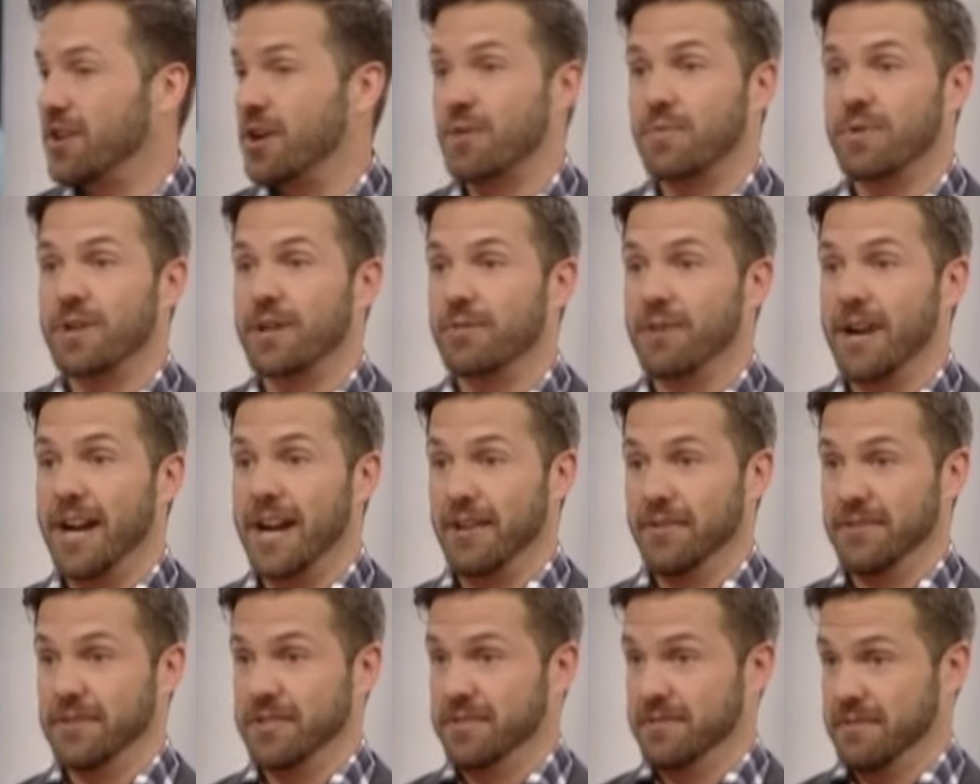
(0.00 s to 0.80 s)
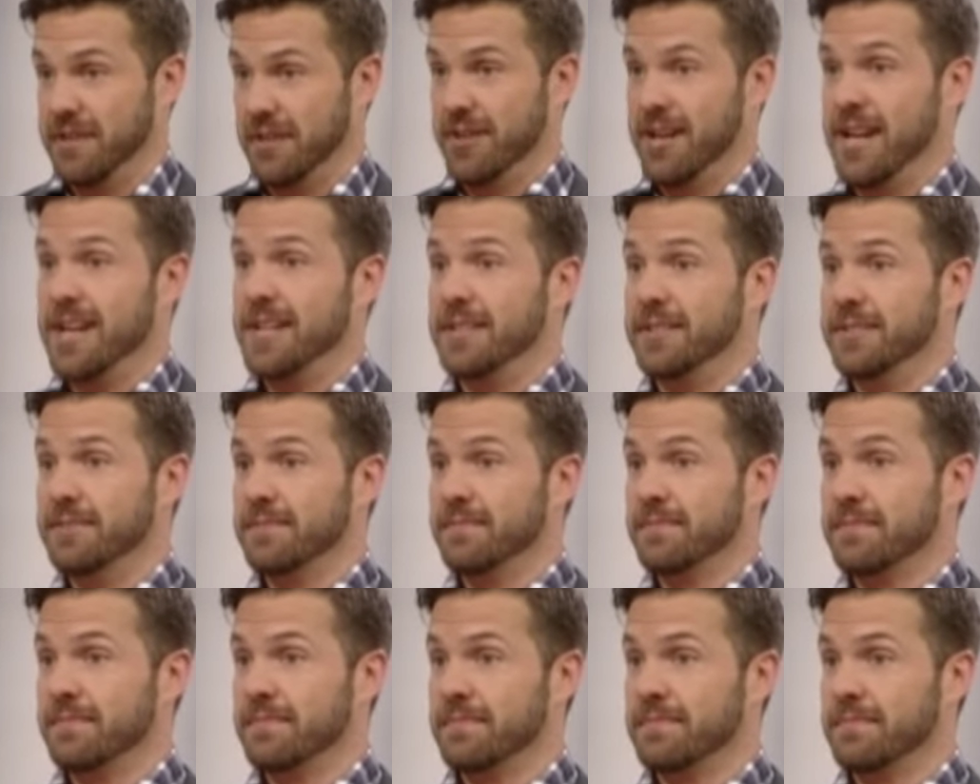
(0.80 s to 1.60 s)
star wheel rounds. All right?
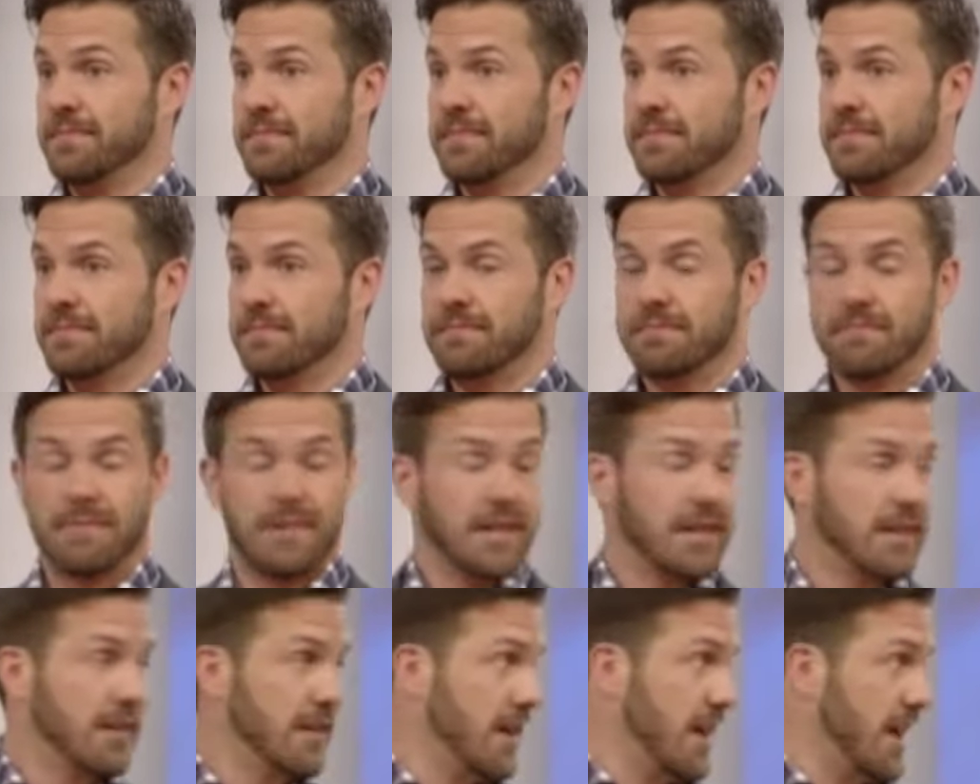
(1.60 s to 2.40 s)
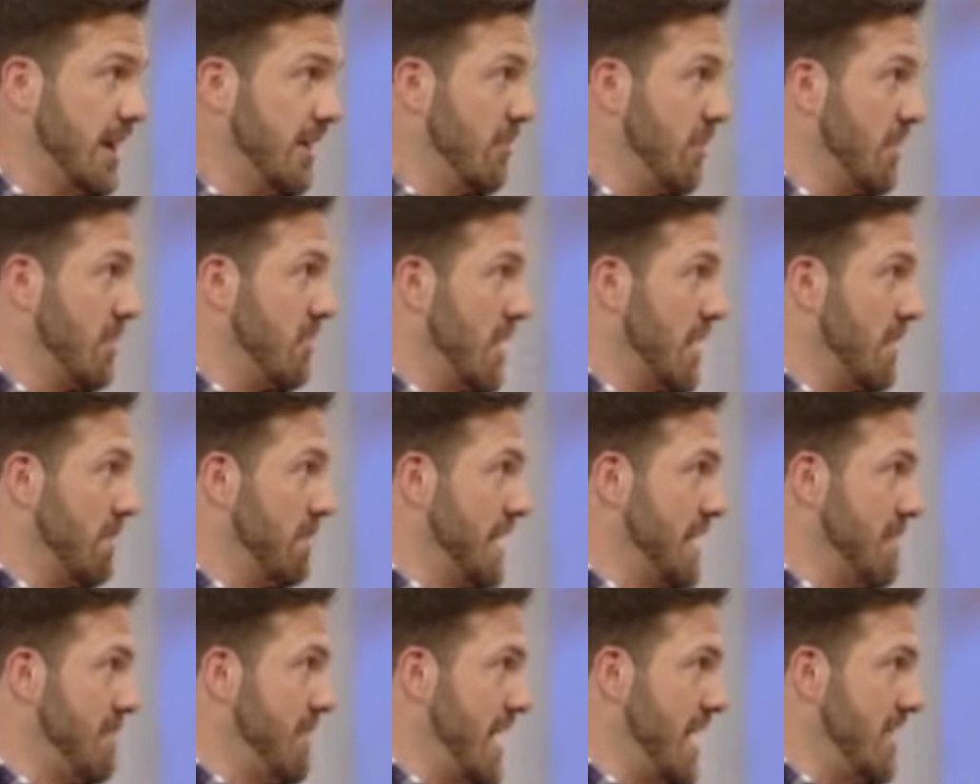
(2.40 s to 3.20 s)
Yes. Yay. Anyone
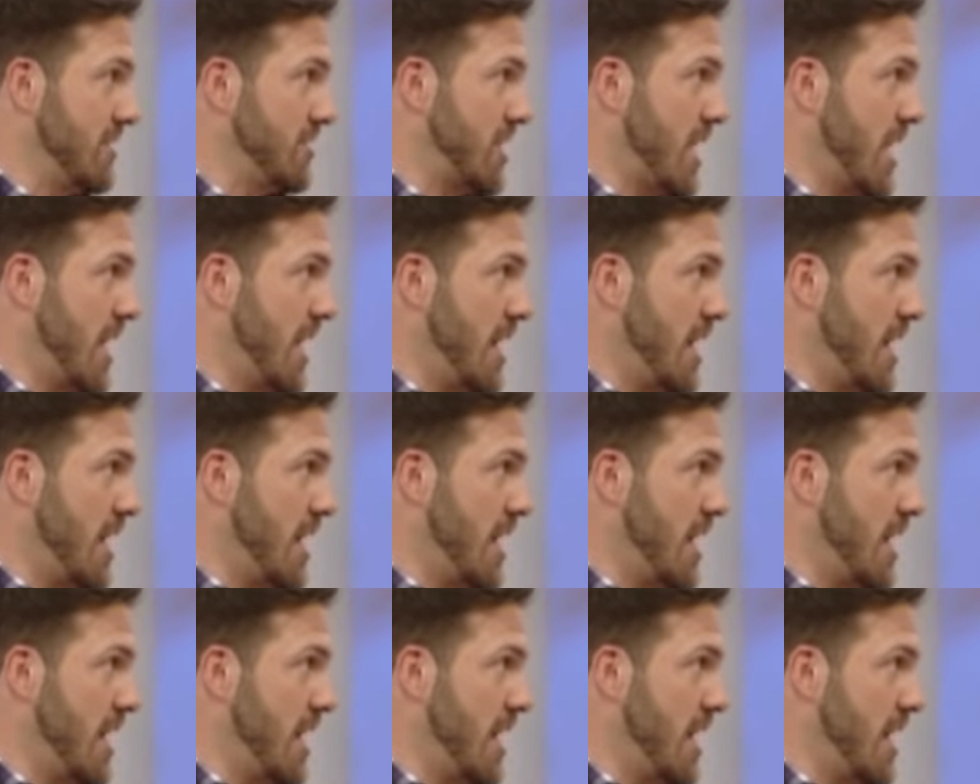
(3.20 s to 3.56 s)
want to play match